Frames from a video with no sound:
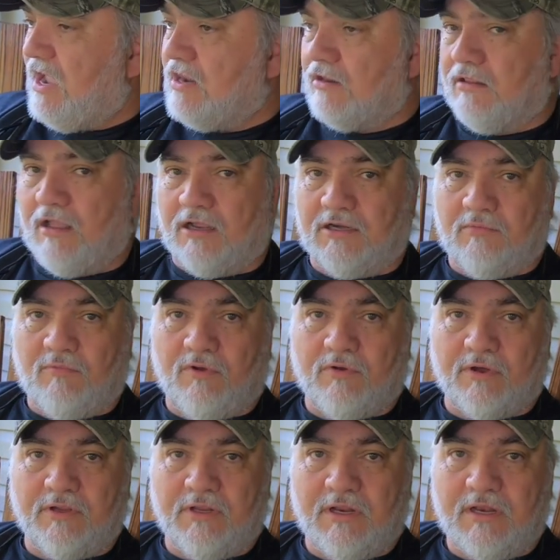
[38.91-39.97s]
eight o'clock in the
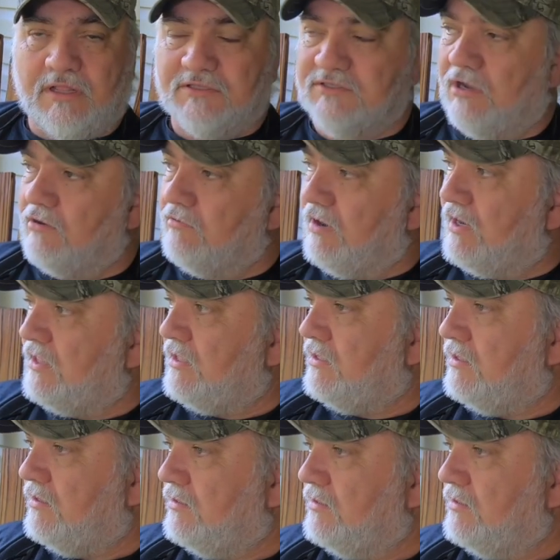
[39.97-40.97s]
morning and it's already